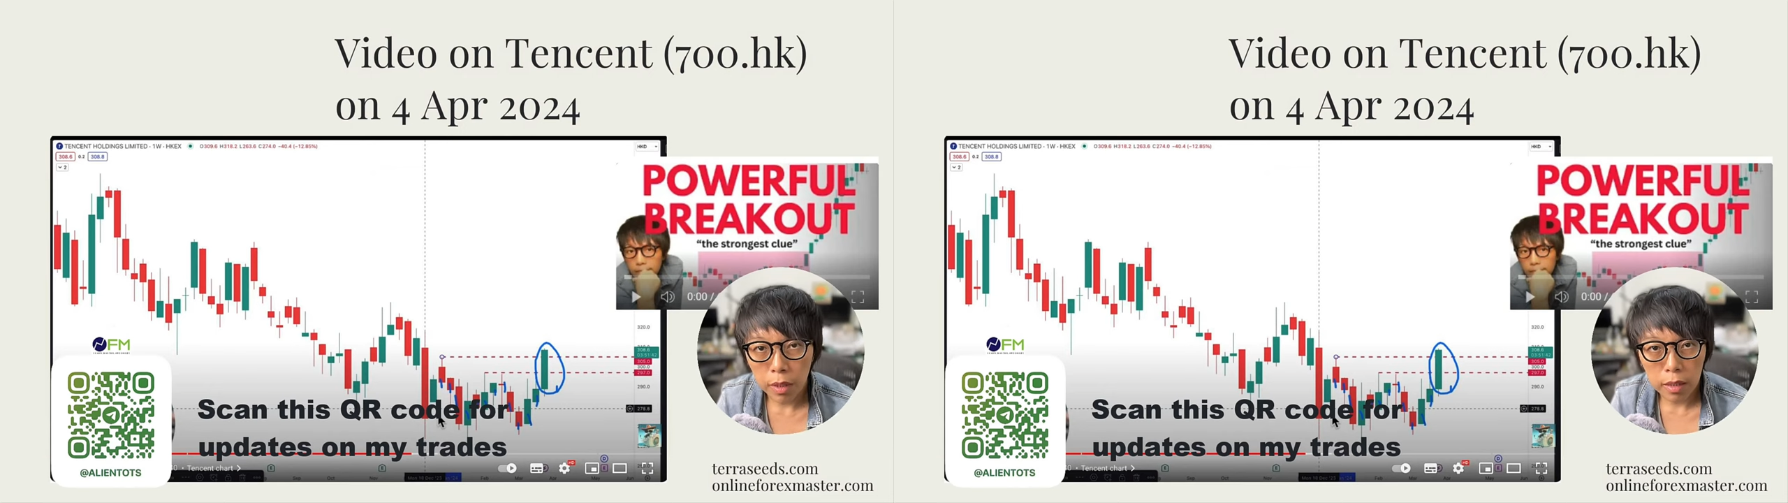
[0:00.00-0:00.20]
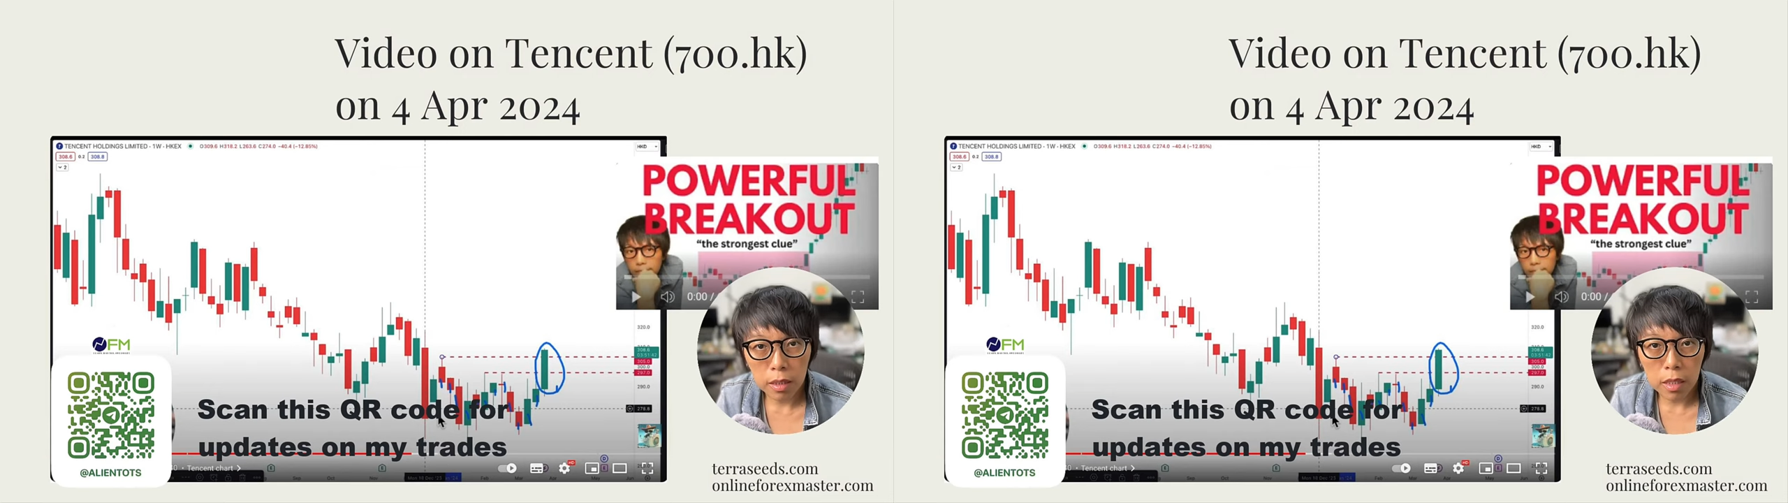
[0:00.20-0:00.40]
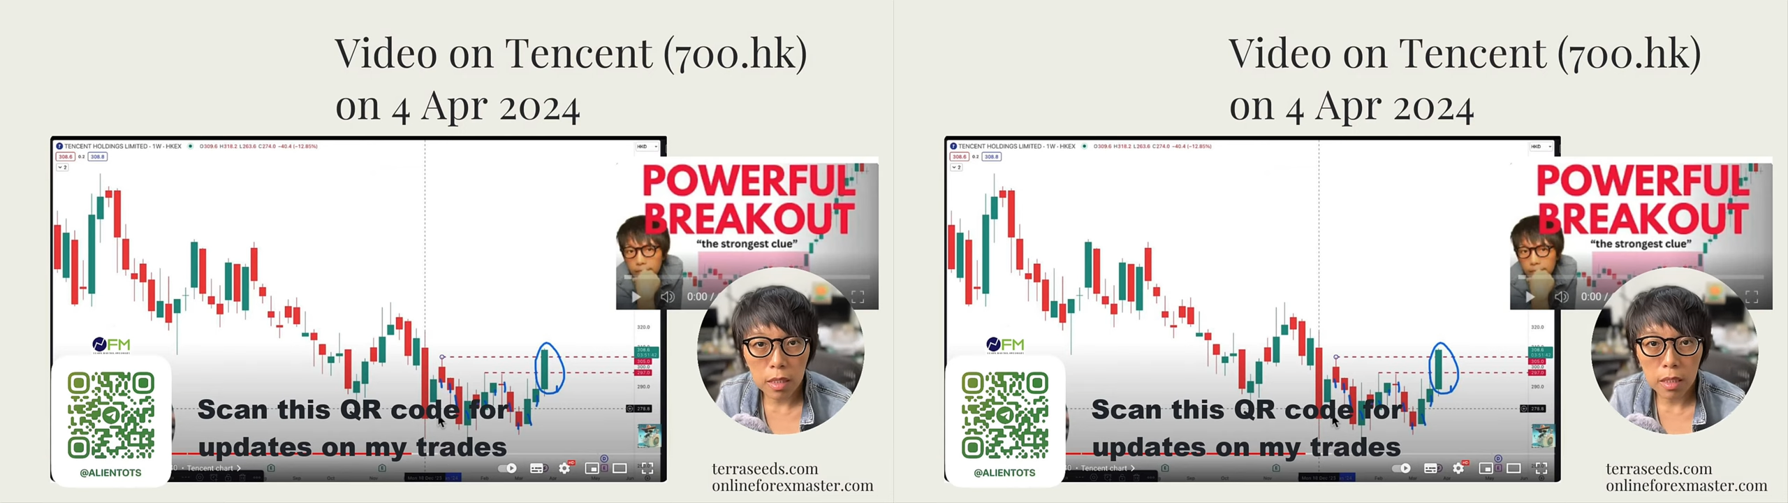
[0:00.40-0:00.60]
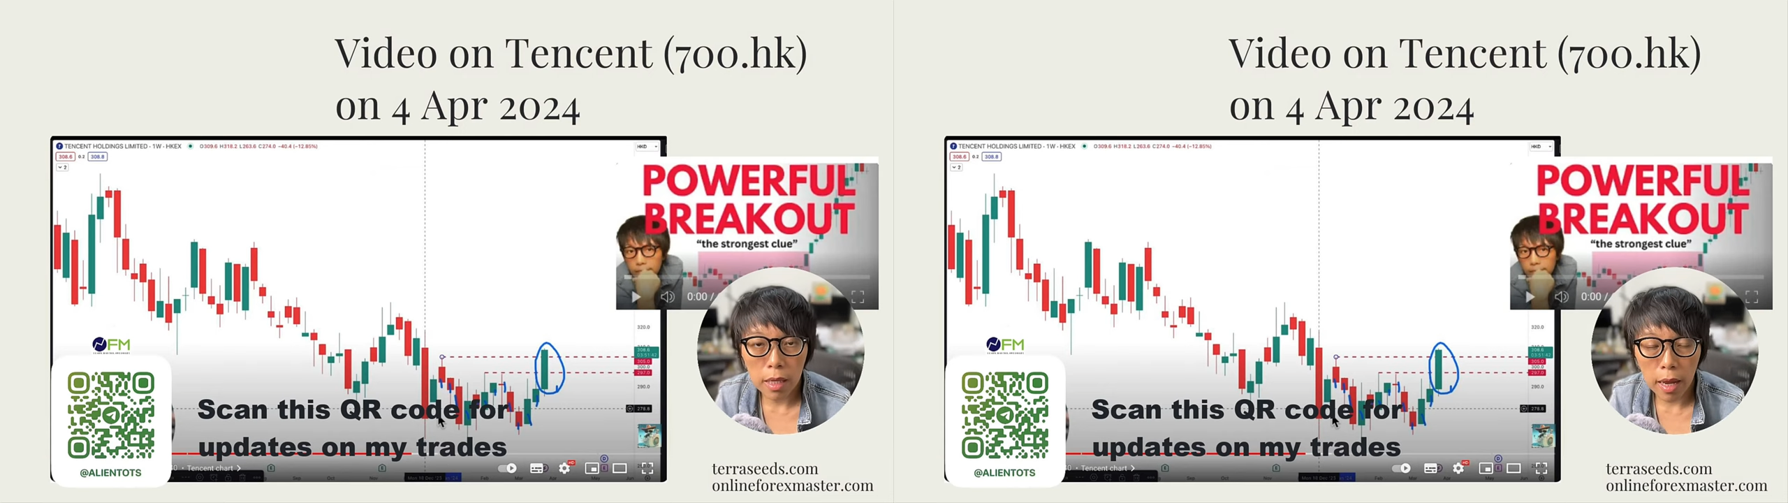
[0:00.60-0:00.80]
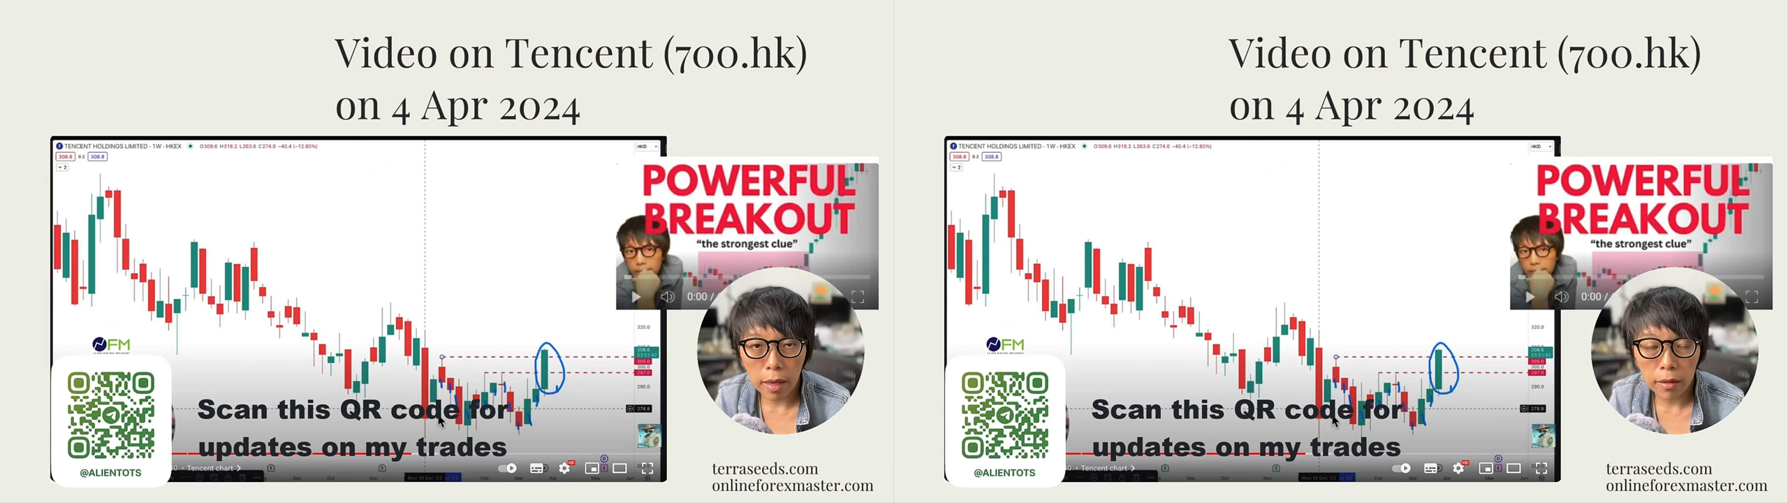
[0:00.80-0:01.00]
and
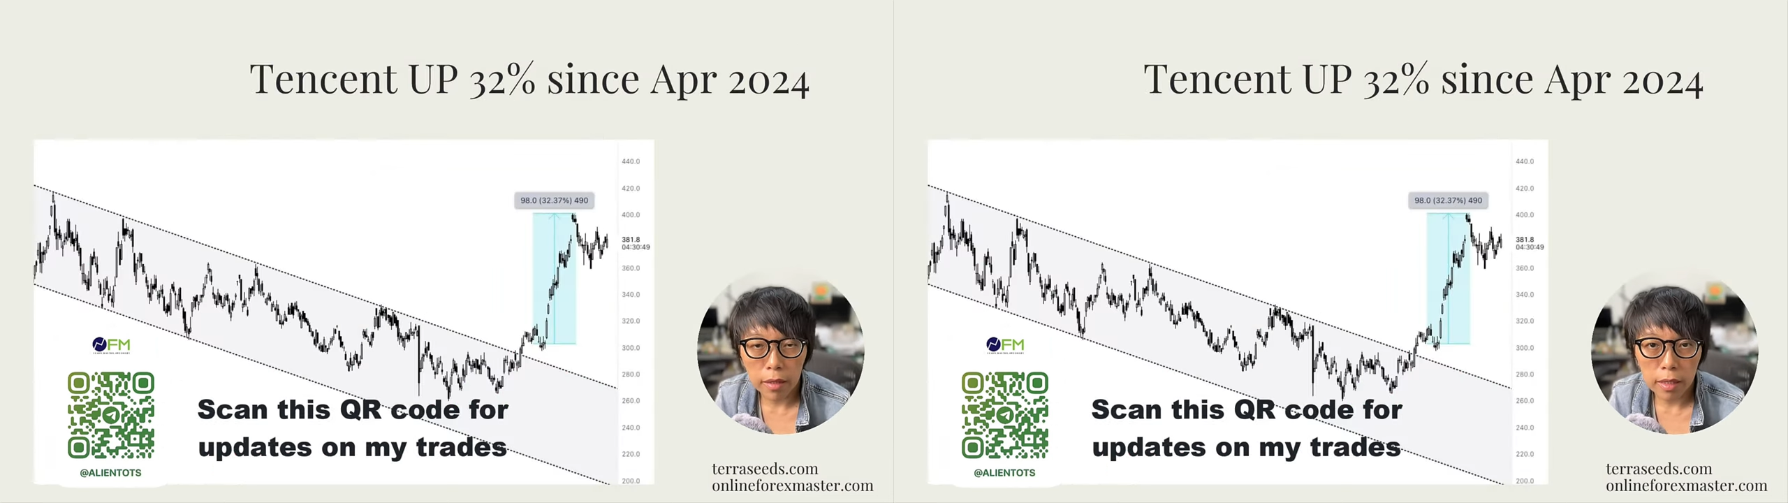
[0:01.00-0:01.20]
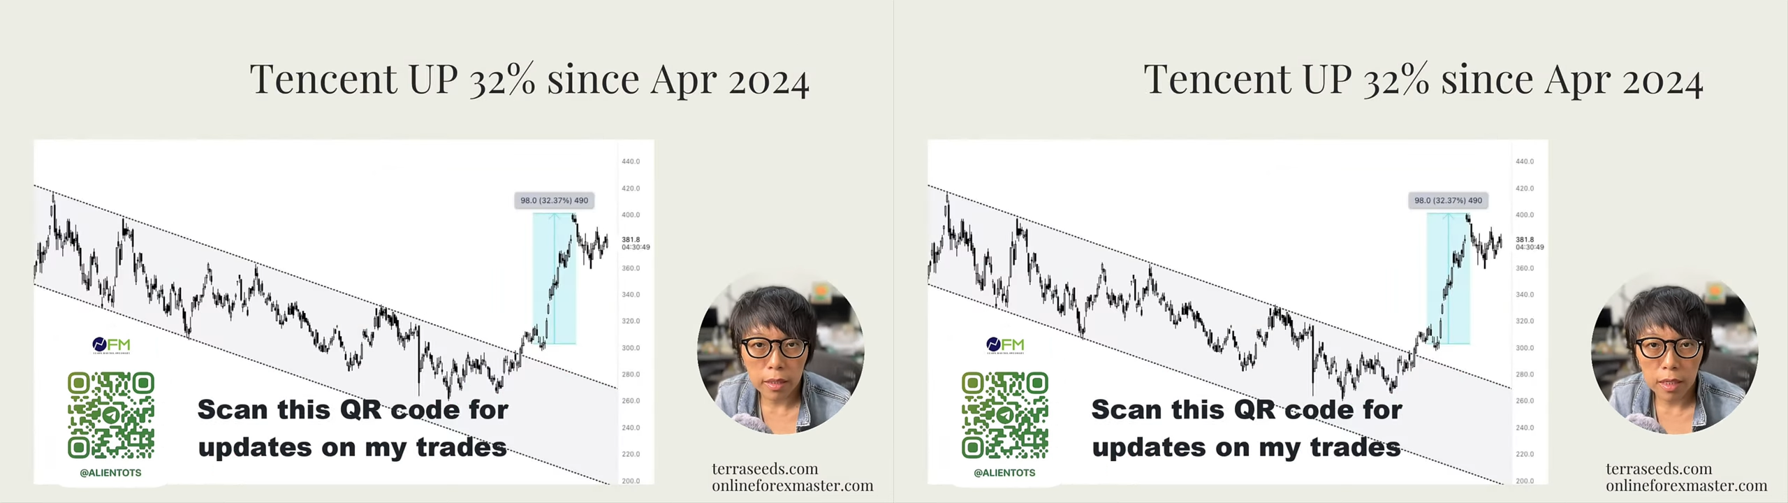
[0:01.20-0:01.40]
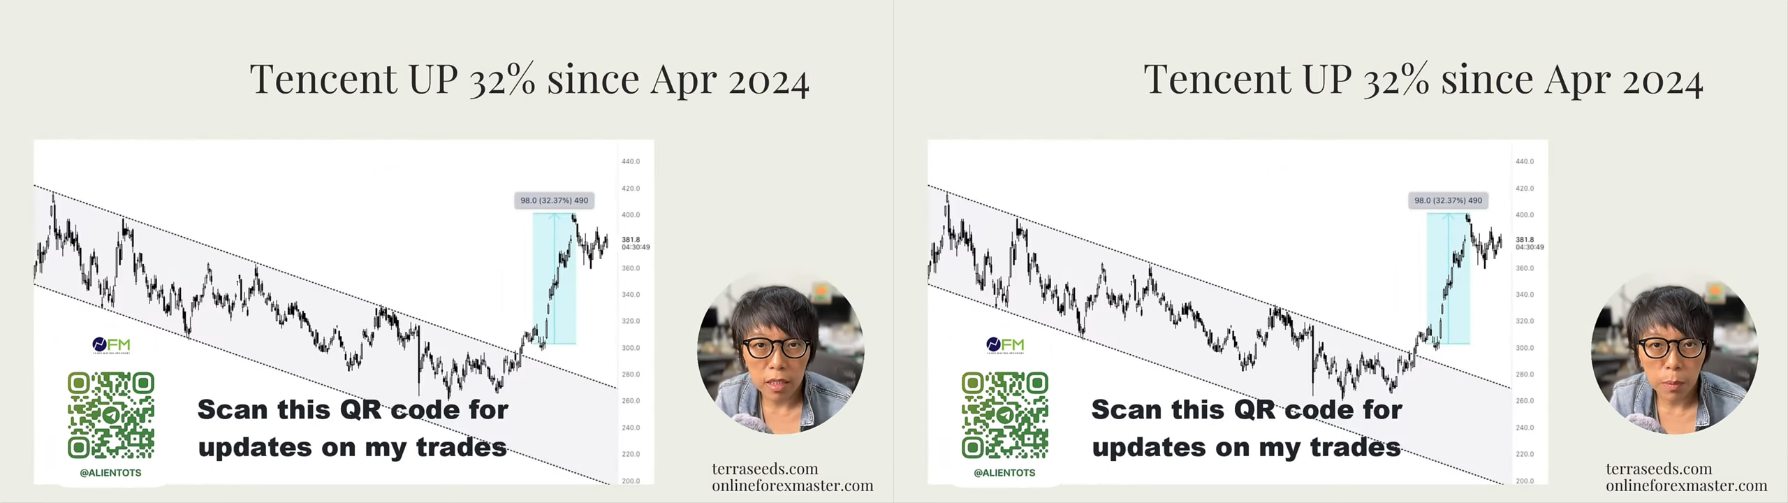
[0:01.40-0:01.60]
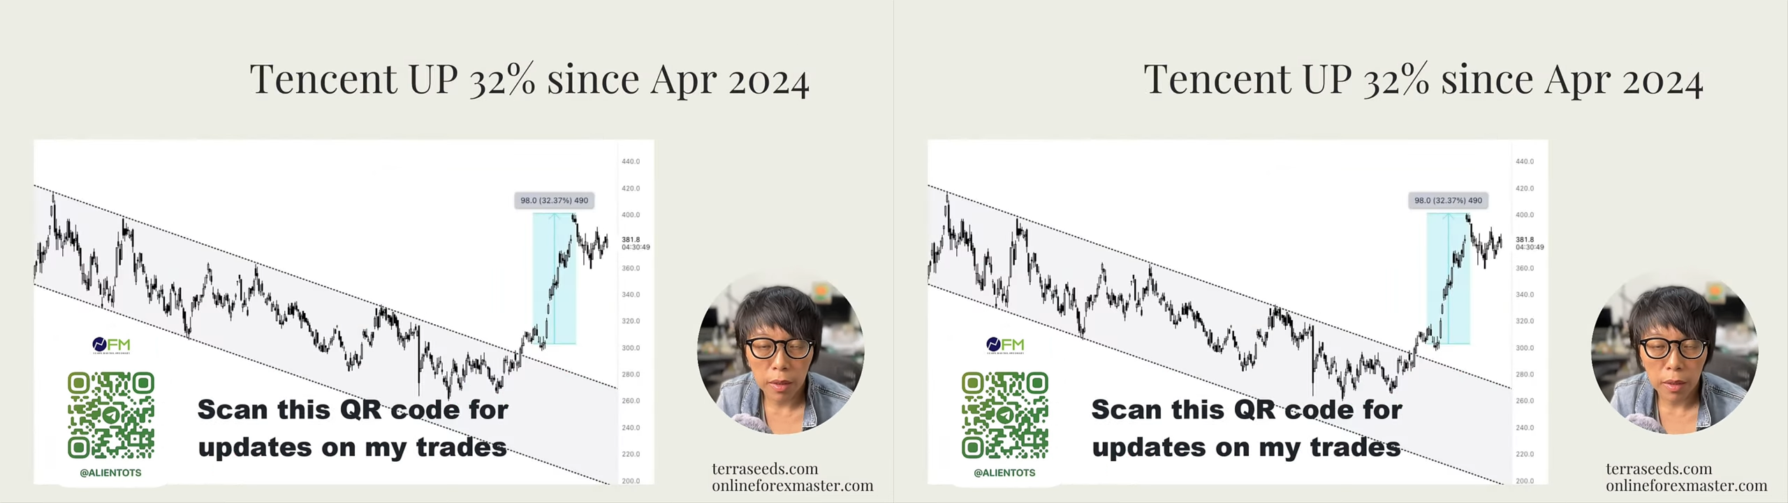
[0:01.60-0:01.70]
since then Tencent's